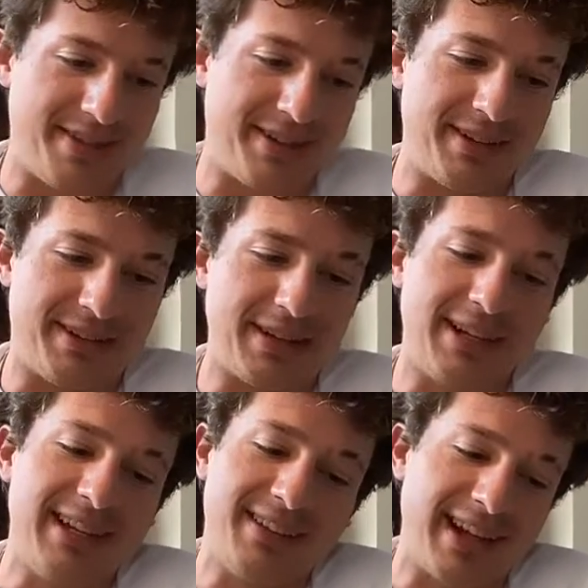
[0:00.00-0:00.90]
and then you
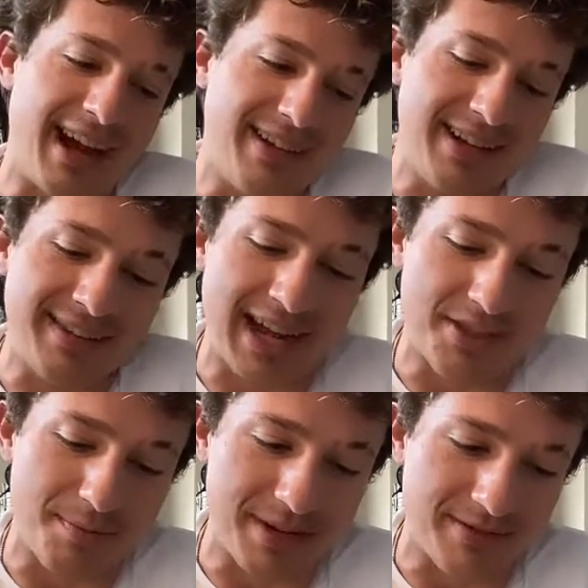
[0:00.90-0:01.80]
can even
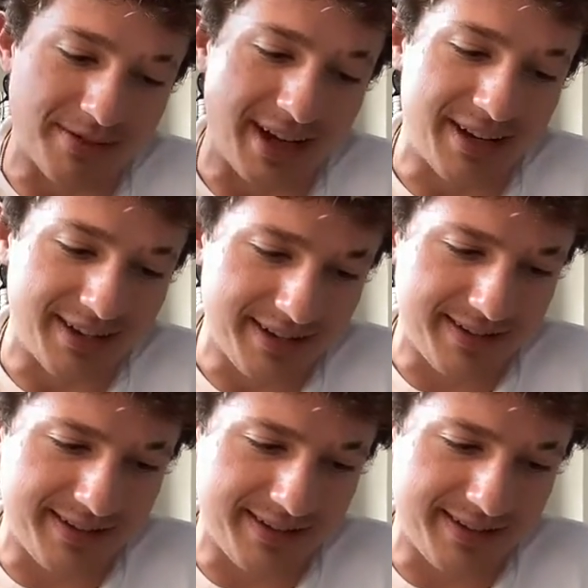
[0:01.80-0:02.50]
add the B flat,